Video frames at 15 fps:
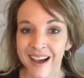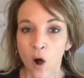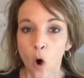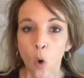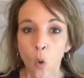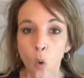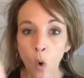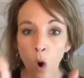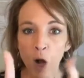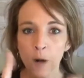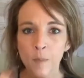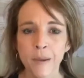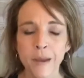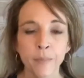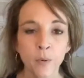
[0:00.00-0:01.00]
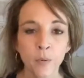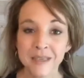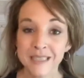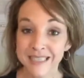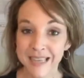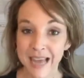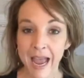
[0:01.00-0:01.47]
Or people
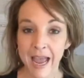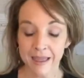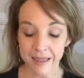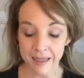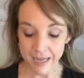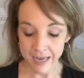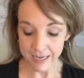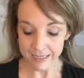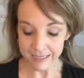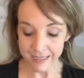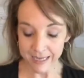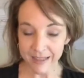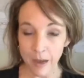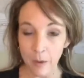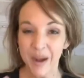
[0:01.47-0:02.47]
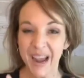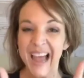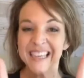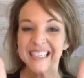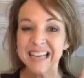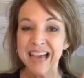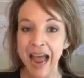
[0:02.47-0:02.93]
would say this. They would
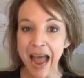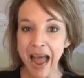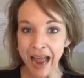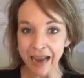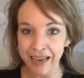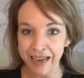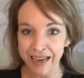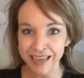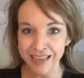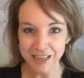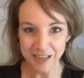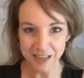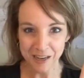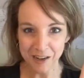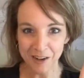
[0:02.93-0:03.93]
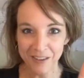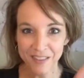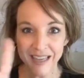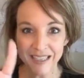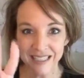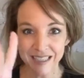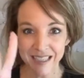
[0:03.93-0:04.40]
attack.
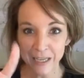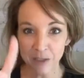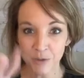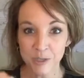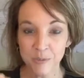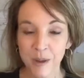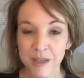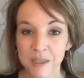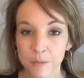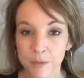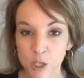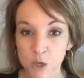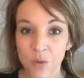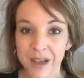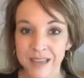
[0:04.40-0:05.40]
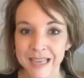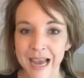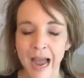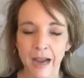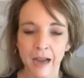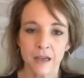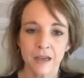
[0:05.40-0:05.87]
That's response number 2,
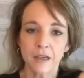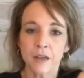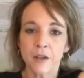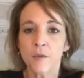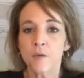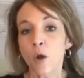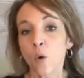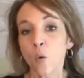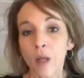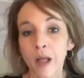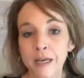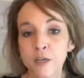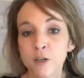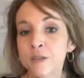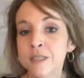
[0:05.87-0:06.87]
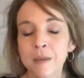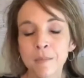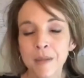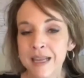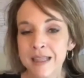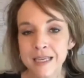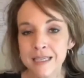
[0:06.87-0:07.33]
attack. Well, I knew
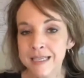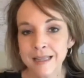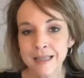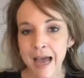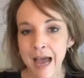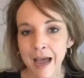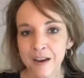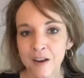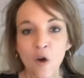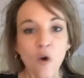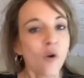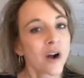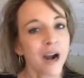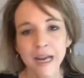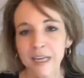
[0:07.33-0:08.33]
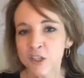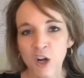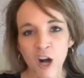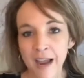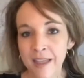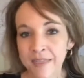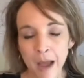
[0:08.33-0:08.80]
somebody that did that. or I
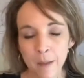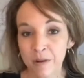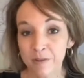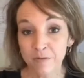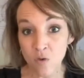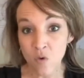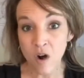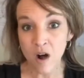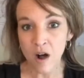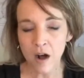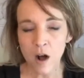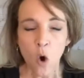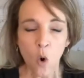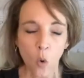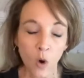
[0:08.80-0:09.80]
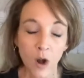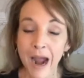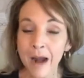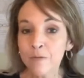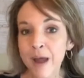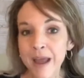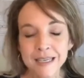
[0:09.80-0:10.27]
tried that before, or
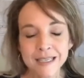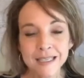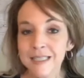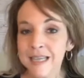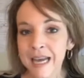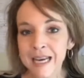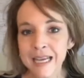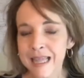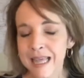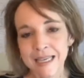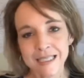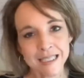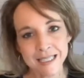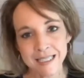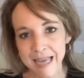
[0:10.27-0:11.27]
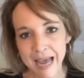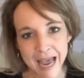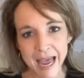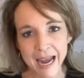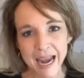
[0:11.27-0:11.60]
I read a study that said,